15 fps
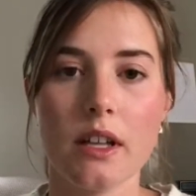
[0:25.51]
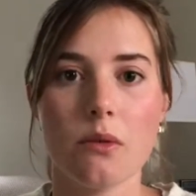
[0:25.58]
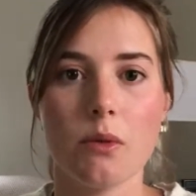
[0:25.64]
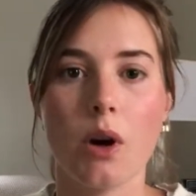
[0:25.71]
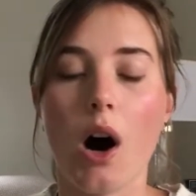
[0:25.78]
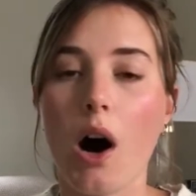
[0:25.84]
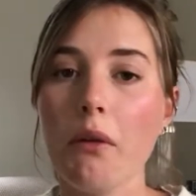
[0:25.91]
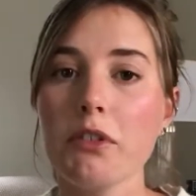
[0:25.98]
will
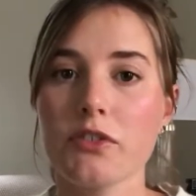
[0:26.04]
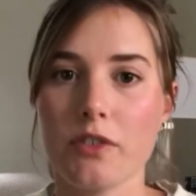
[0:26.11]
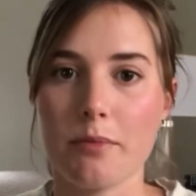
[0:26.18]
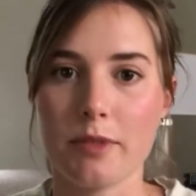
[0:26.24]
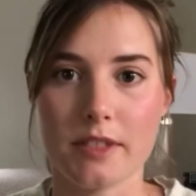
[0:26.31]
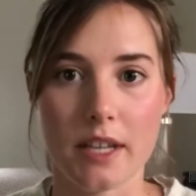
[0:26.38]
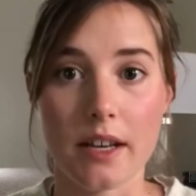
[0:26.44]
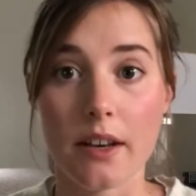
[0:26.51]
always
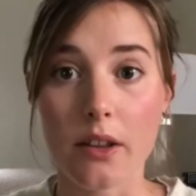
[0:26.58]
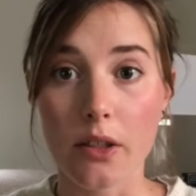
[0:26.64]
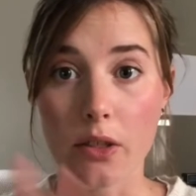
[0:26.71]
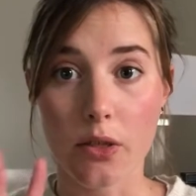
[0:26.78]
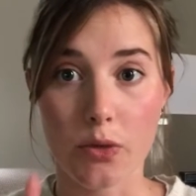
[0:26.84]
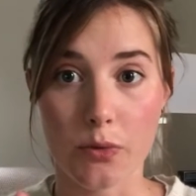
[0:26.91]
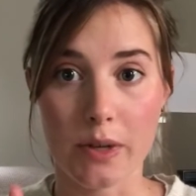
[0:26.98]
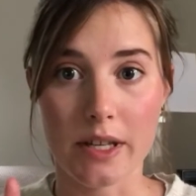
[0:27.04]
represent
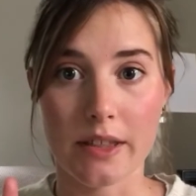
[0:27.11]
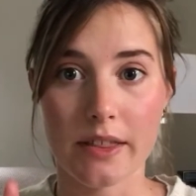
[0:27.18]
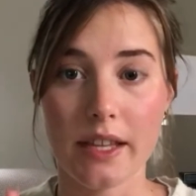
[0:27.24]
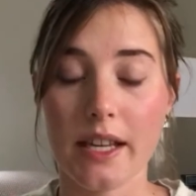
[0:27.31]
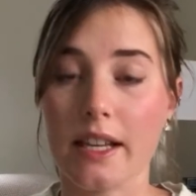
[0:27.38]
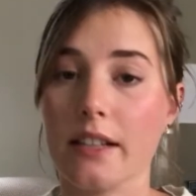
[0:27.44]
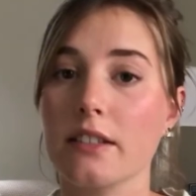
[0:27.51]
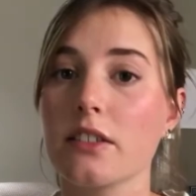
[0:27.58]
3
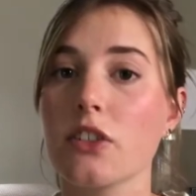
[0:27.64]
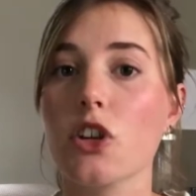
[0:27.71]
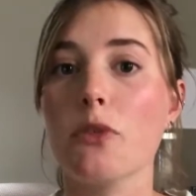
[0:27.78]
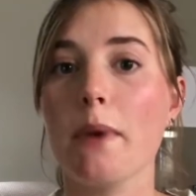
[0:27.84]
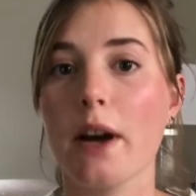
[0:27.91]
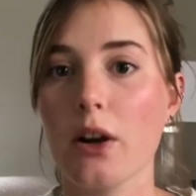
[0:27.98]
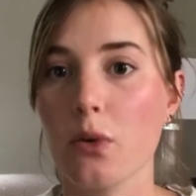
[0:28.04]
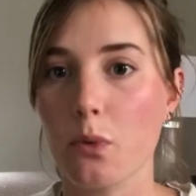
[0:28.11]
things, no
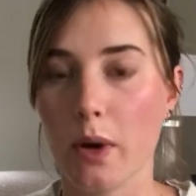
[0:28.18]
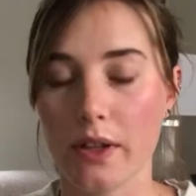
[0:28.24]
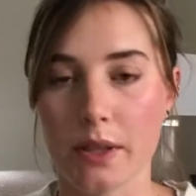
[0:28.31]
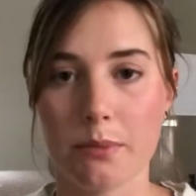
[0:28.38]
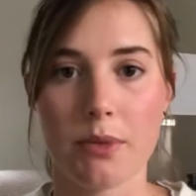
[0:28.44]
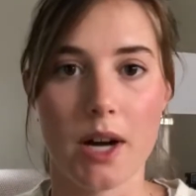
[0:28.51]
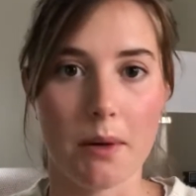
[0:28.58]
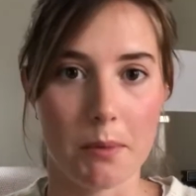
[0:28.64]
matter what the
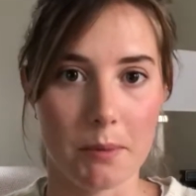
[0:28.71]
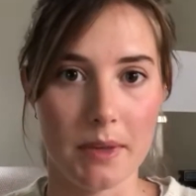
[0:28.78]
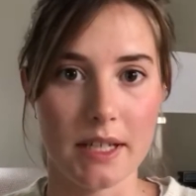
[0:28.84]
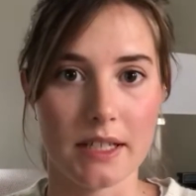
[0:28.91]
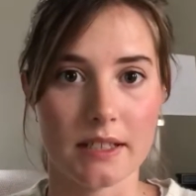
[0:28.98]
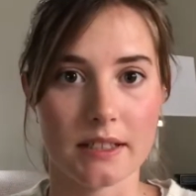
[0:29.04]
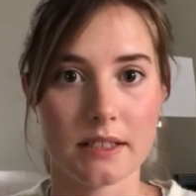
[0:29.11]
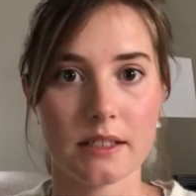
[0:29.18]
problem
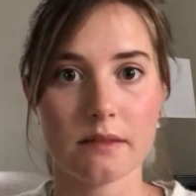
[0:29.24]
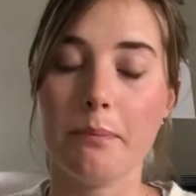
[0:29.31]
is.